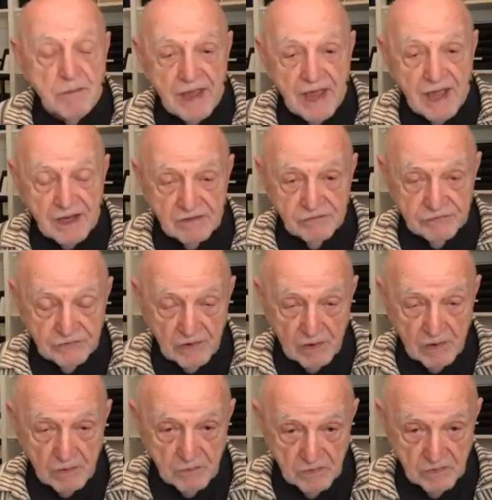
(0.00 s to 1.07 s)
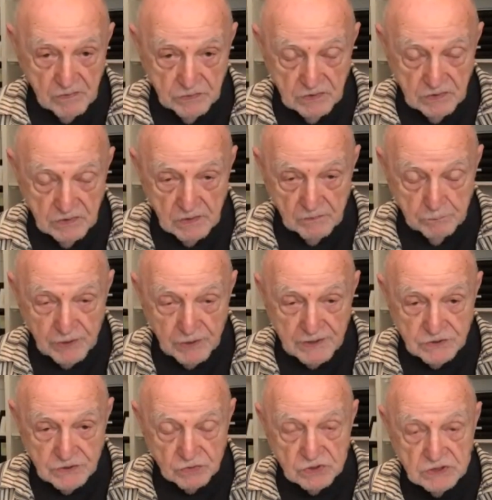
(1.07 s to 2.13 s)
back from uh,
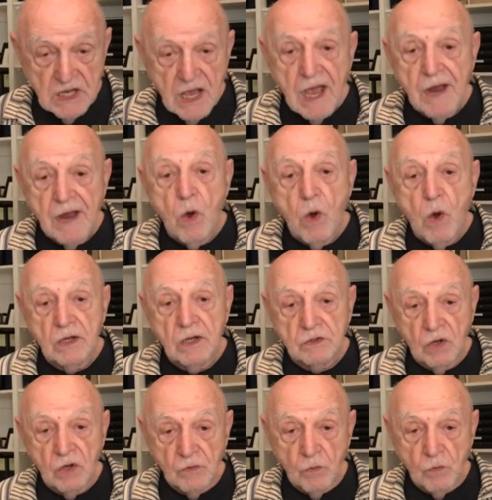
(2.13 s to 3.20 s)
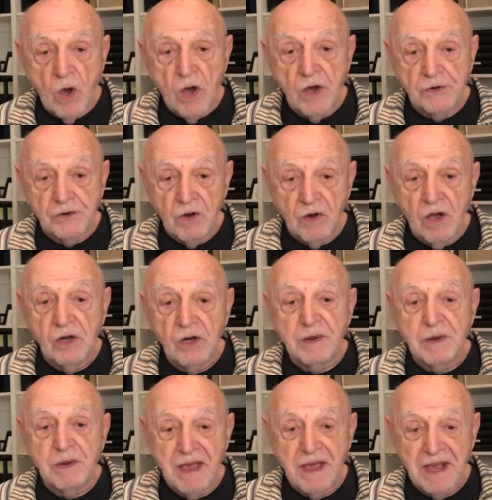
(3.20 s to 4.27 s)
Brussels. I walked on water all the
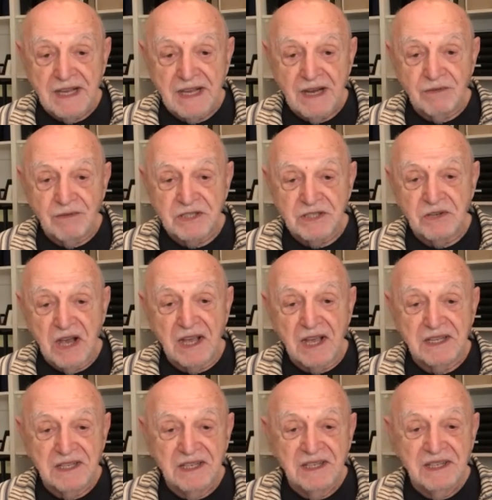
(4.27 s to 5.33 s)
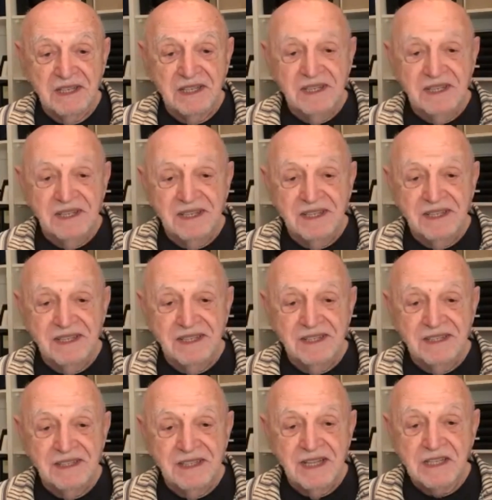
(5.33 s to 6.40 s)
way back. I was so high.
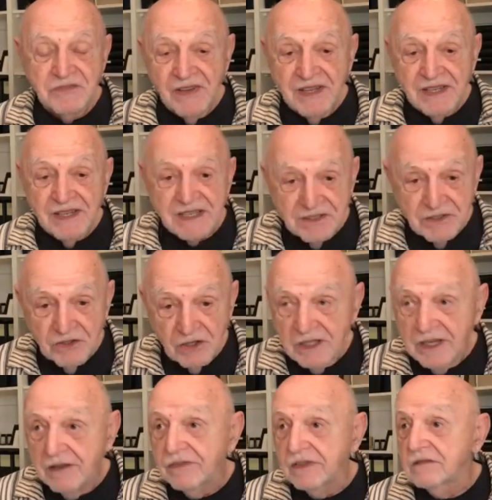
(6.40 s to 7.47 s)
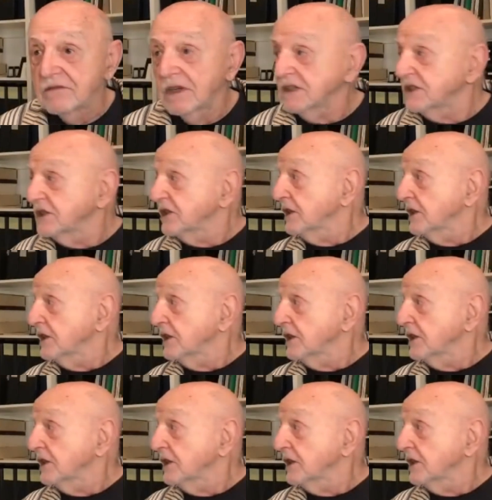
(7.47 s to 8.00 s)
That's funny. You don't laugh. I did.